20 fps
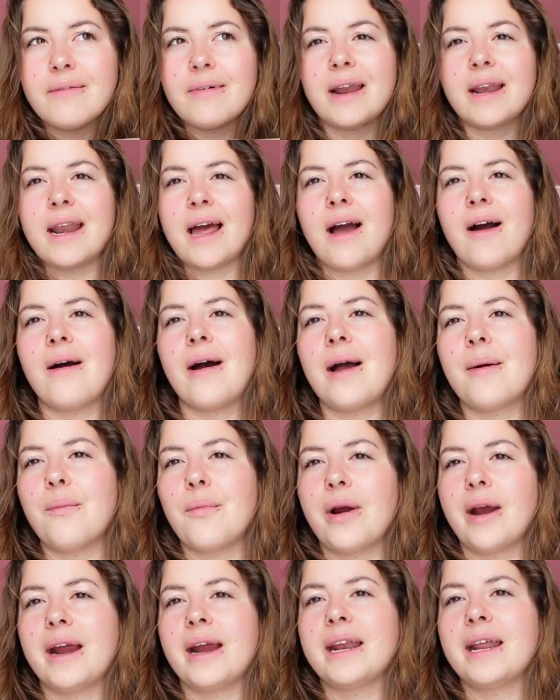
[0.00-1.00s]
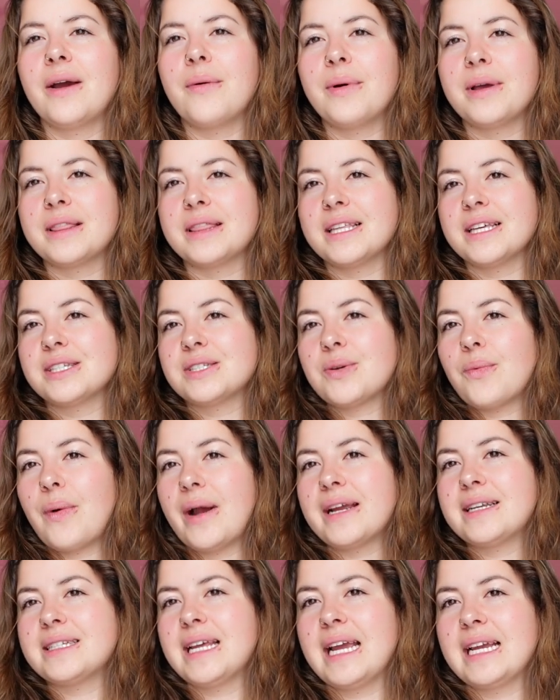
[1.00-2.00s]
Right now, I'm wearing it with this
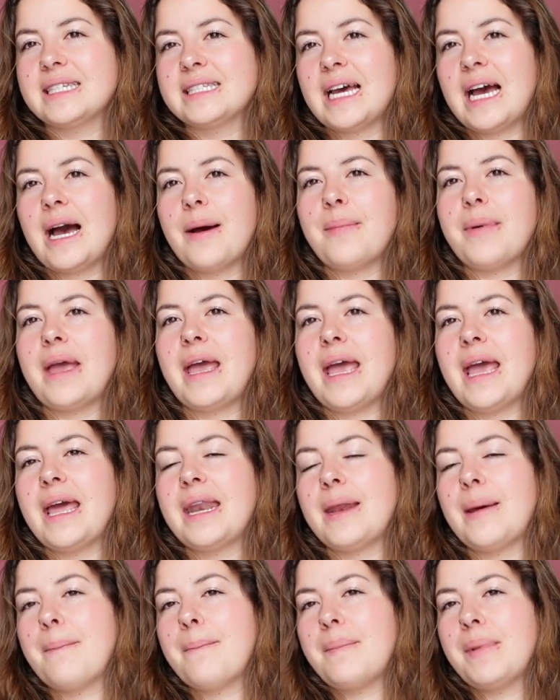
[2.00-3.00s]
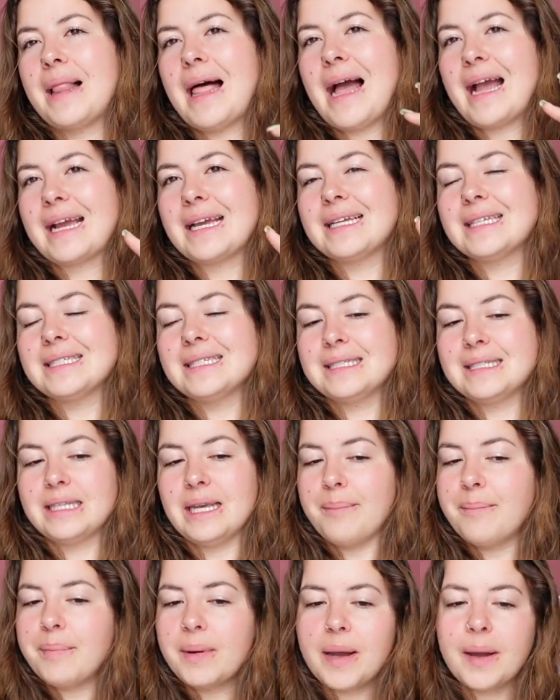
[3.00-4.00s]
white tank top and black
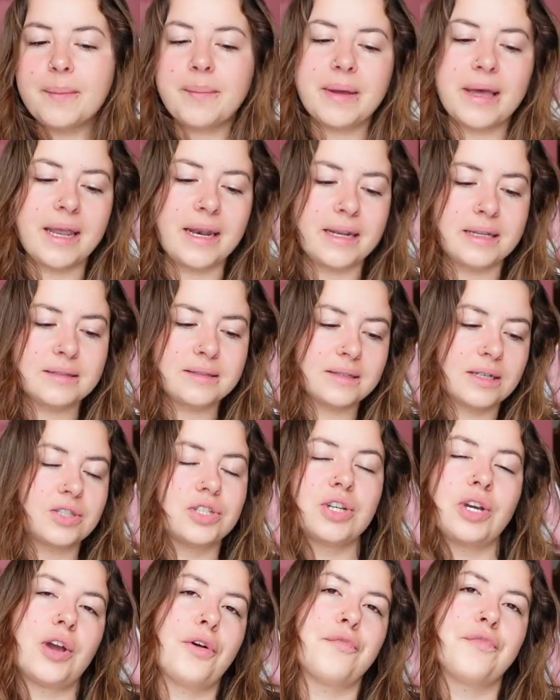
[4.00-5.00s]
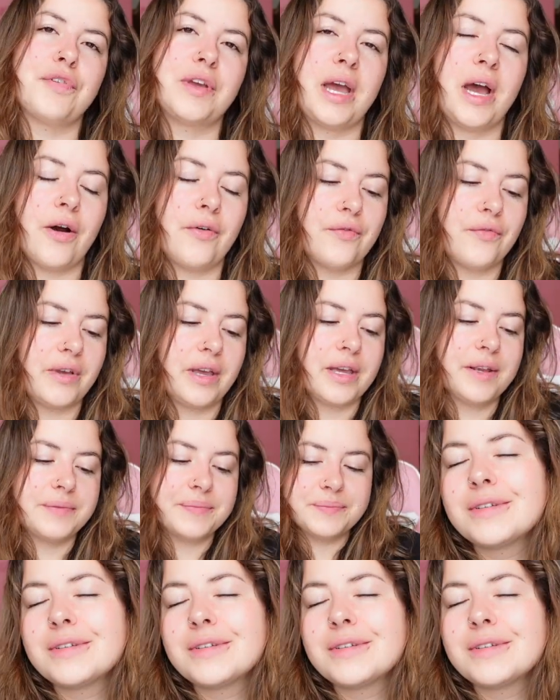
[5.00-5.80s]
zip up, and it's such a comfy outfit.